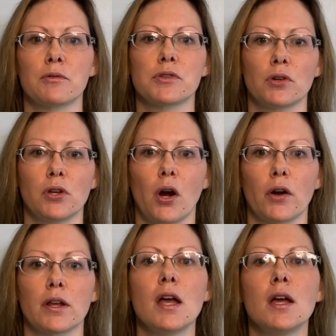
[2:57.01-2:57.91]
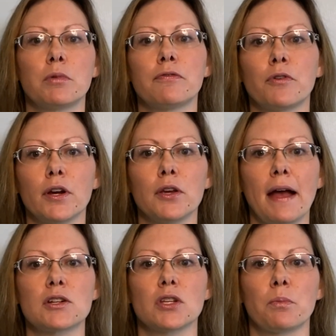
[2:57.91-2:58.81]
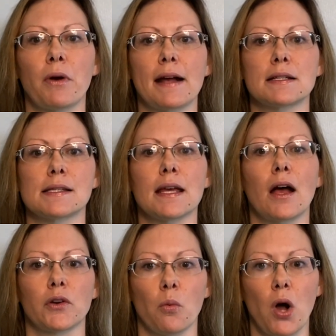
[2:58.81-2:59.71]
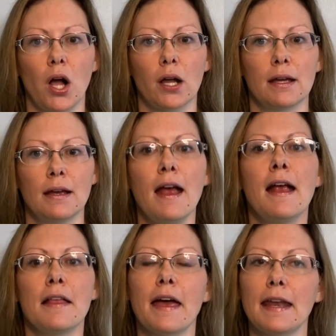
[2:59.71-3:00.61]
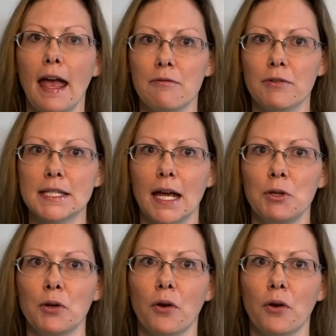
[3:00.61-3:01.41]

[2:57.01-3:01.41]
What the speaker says: or yard, before you actually practice it on a walk. Then every time you go